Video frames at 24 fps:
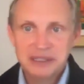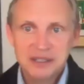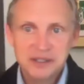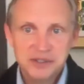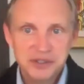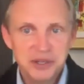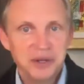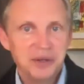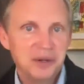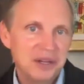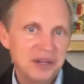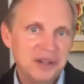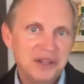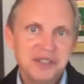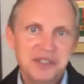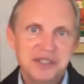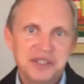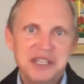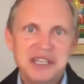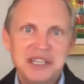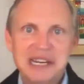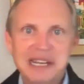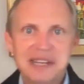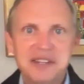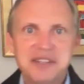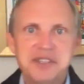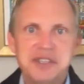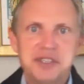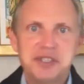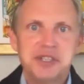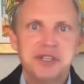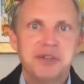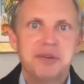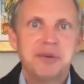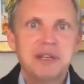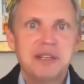So, and it's a
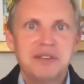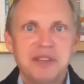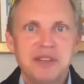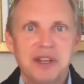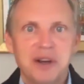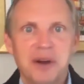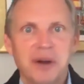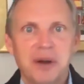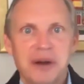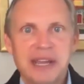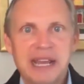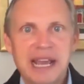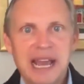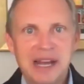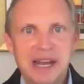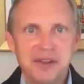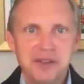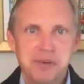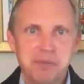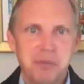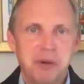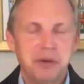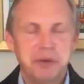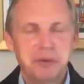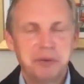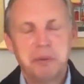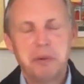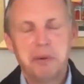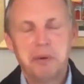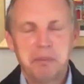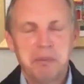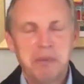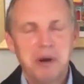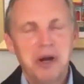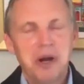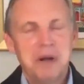street that already has
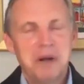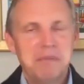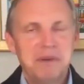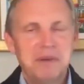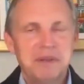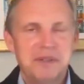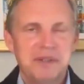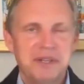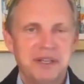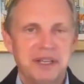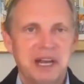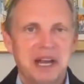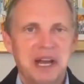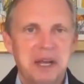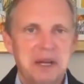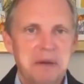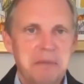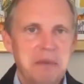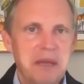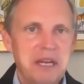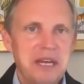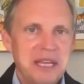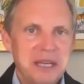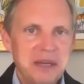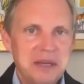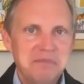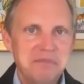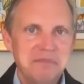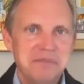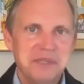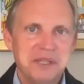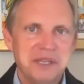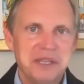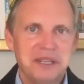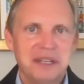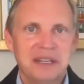multiple apartments and
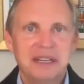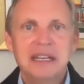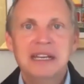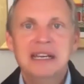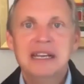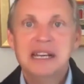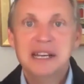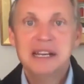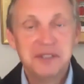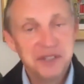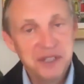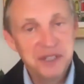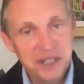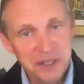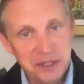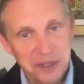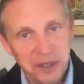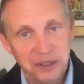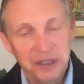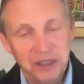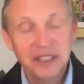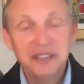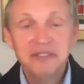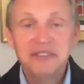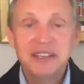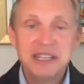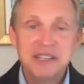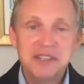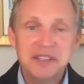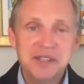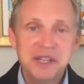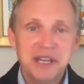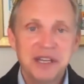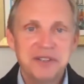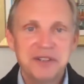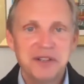condominiums and a senior living
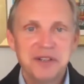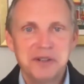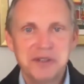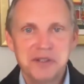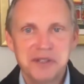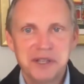center.